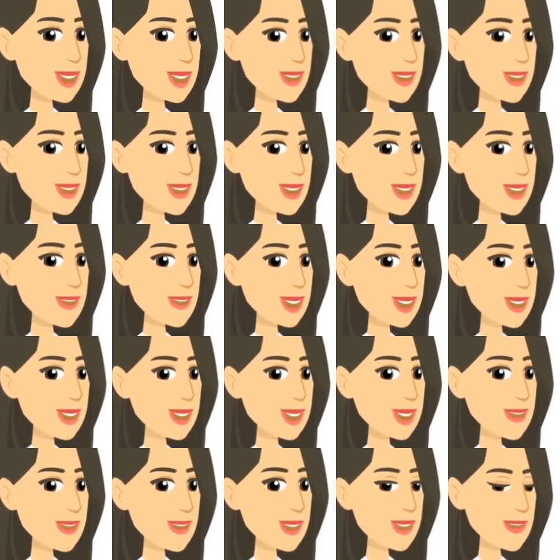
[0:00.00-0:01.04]
also help
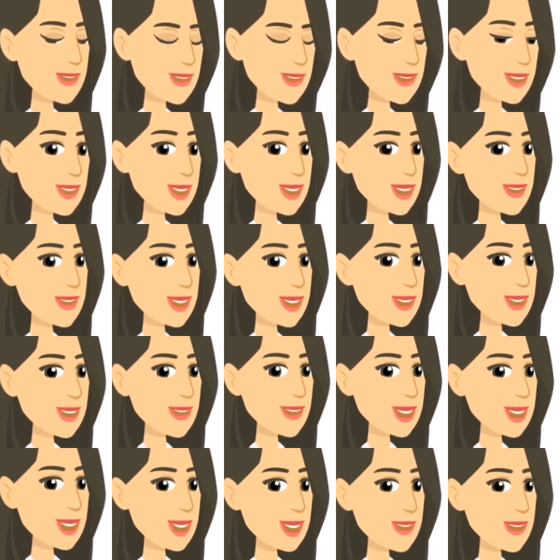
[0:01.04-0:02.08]
obtain buy-in from your
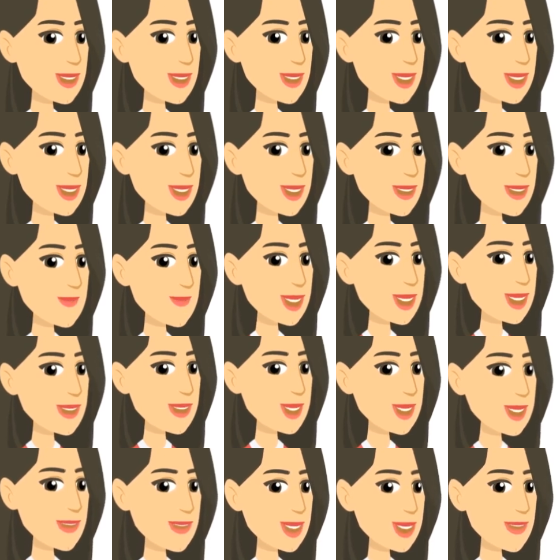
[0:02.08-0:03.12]
stakeholders, improve